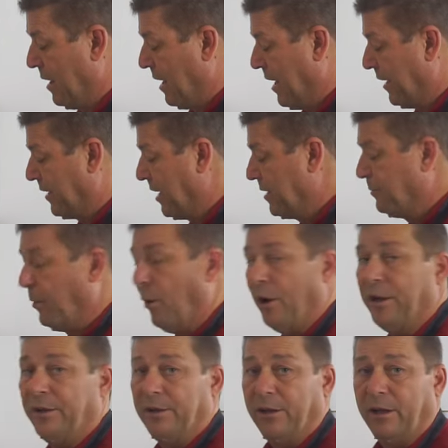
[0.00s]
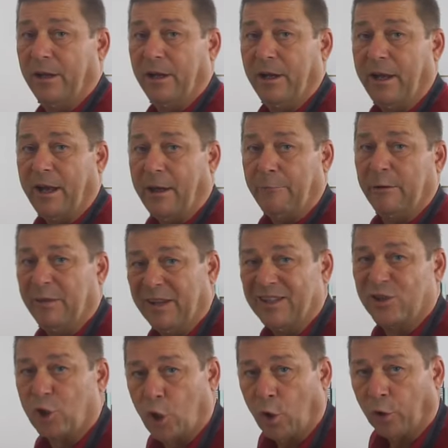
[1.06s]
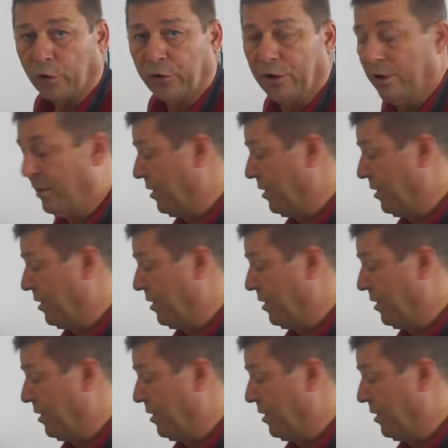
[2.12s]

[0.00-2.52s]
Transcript: At this point, everything's cooked.